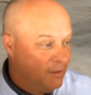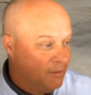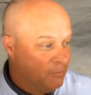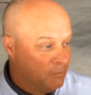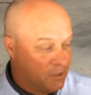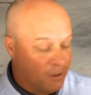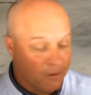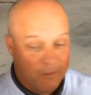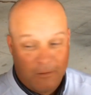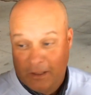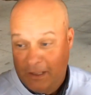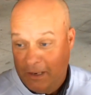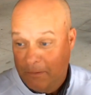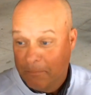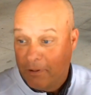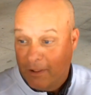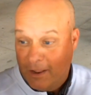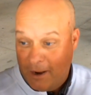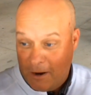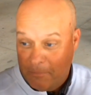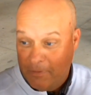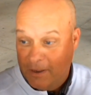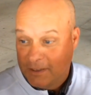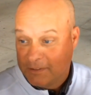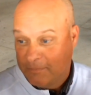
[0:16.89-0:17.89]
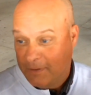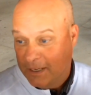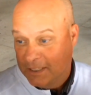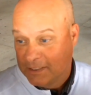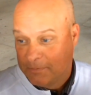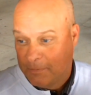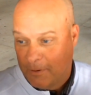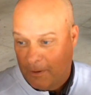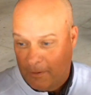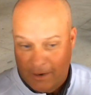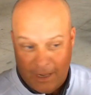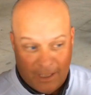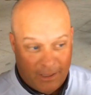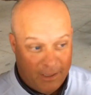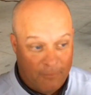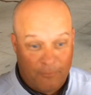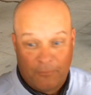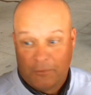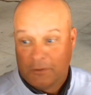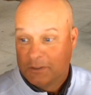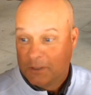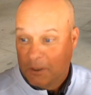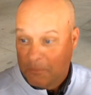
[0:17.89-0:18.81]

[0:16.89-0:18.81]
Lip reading: Certainly didn't play our best baseball down there for